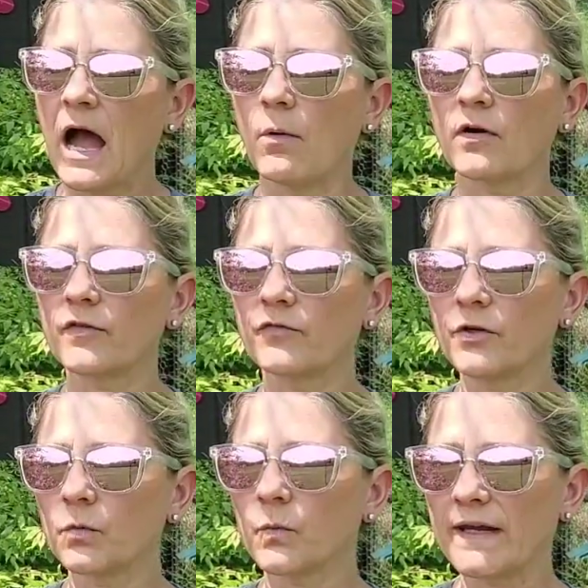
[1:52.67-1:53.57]
However, if
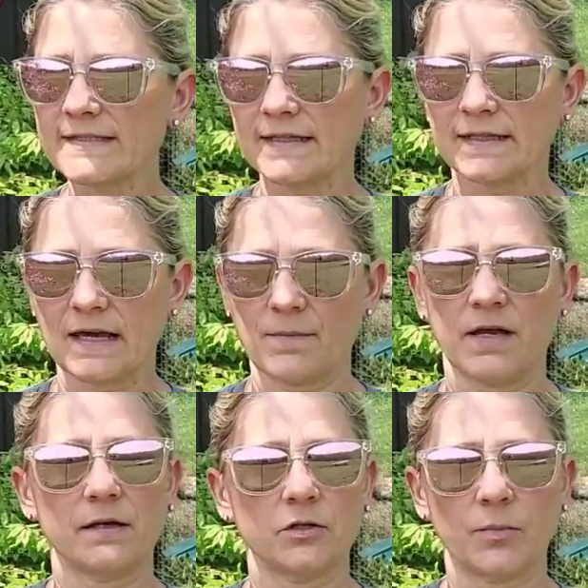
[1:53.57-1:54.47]
you're raising them
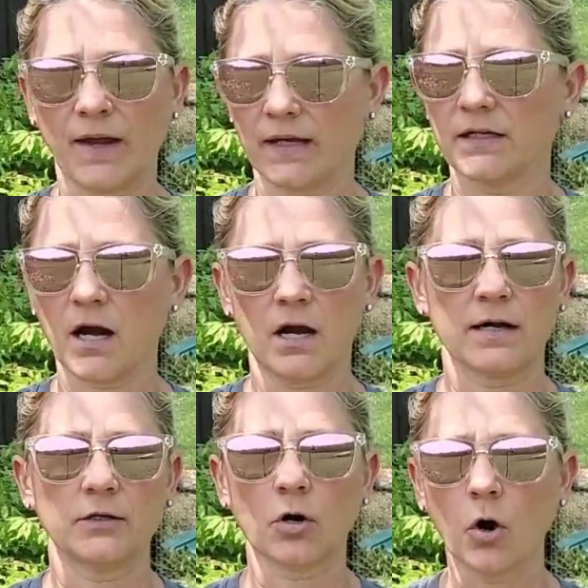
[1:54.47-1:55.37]
in your backyard,
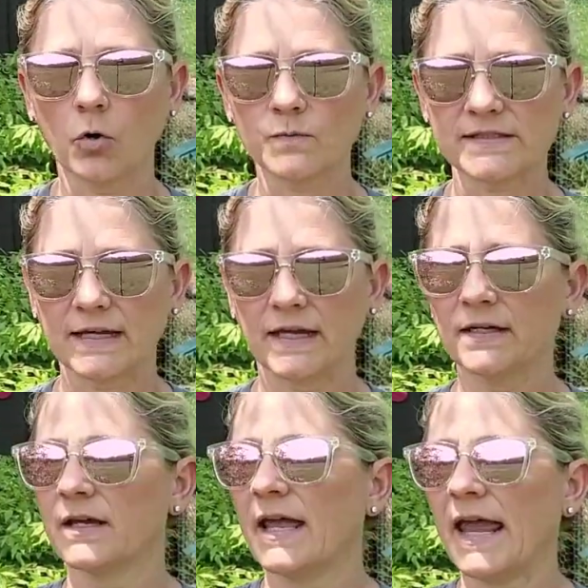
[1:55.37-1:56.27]
on your homestead,
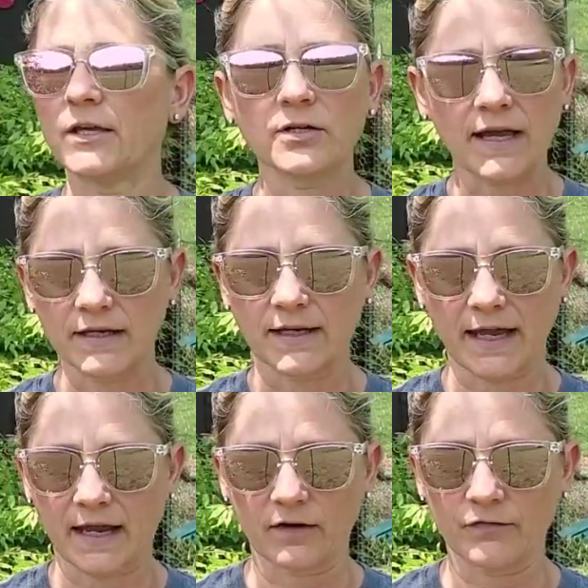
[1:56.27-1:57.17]
and you're not in a
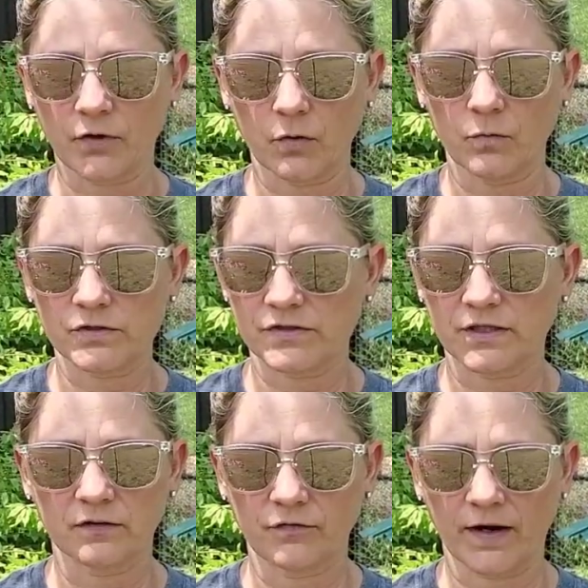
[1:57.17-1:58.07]
CAFO, which is the
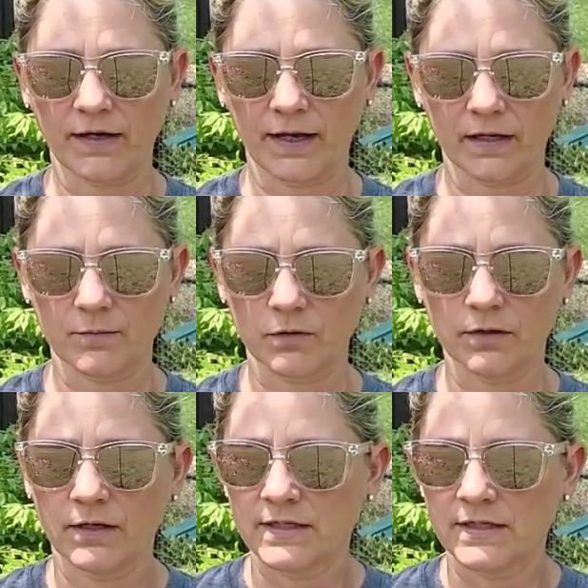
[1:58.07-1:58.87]
confined animal